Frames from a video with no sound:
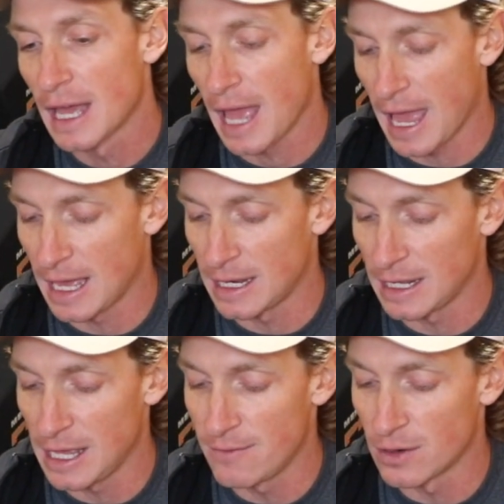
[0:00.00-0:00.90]
And
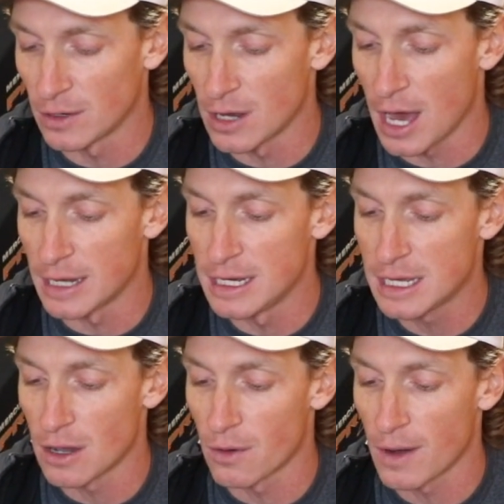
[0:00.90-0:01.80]
even
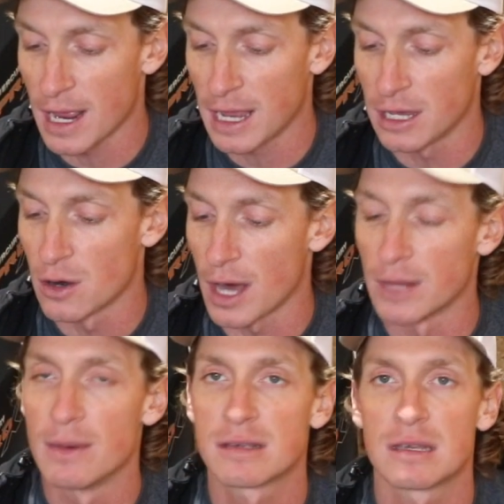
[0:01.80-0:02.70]
Nico rigging, you know, on
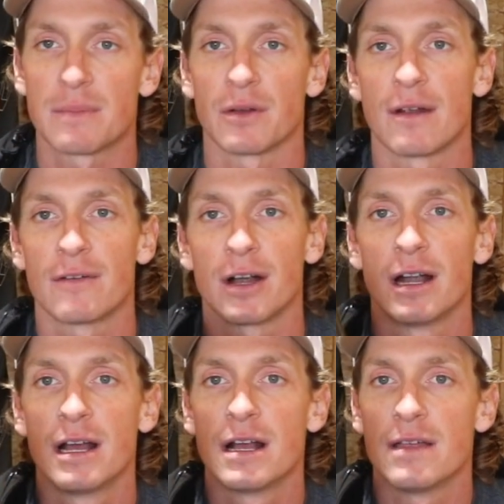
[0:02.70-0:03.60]
the Mississippi
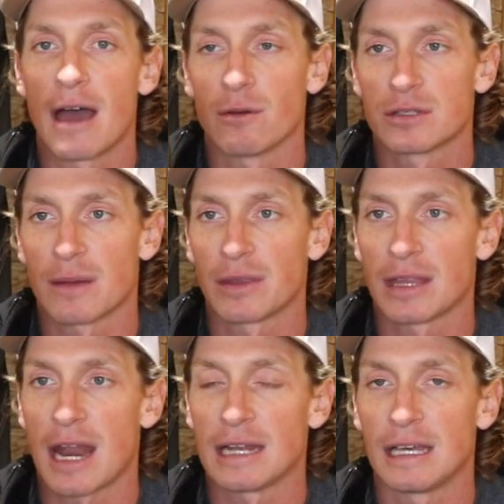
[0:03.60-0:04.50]
River, that was something
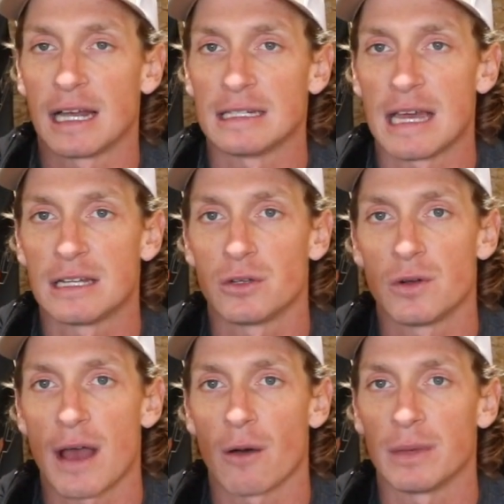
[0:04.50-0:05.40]
that I did on day 2
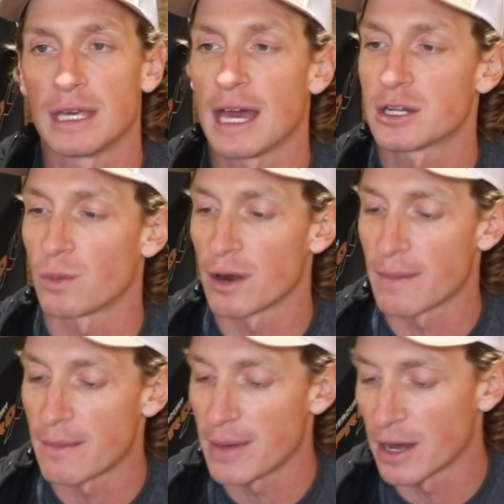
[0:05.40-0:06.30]
to help me catch one of
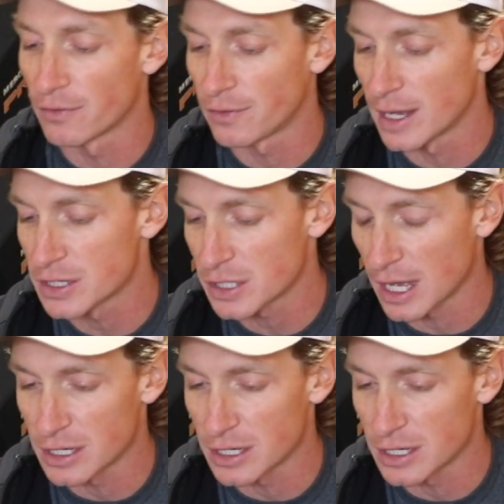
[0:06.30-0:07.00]
my bigger fish.